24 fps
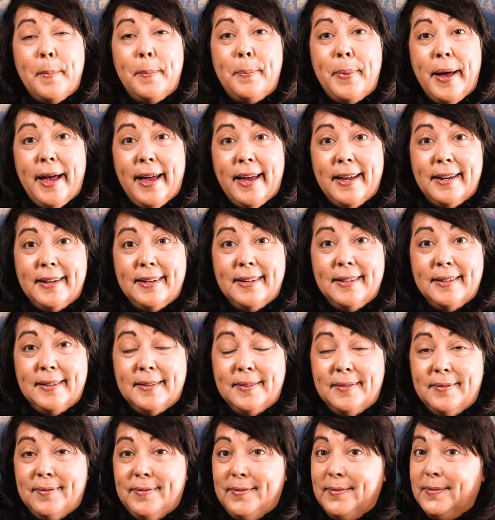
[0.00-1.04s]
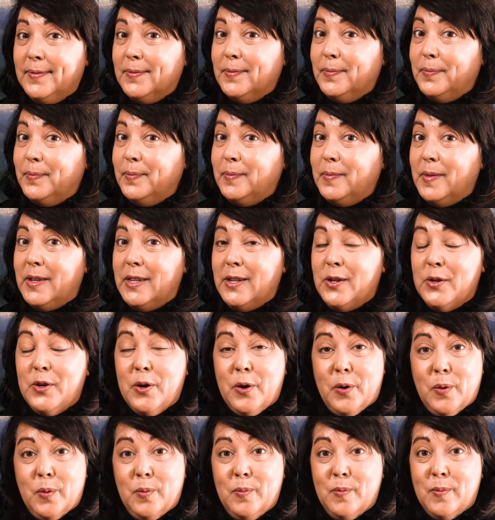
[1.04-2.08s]
But, you
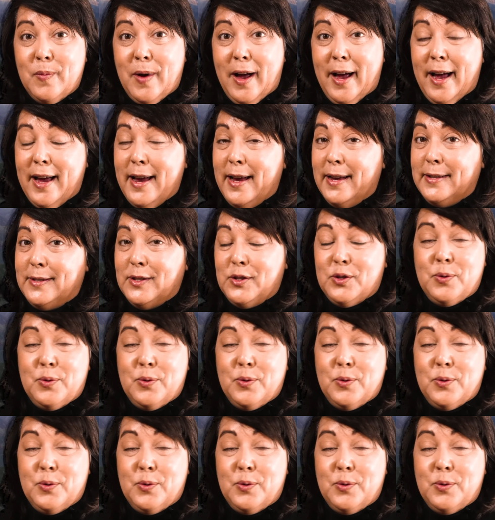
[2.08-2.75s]
know, it's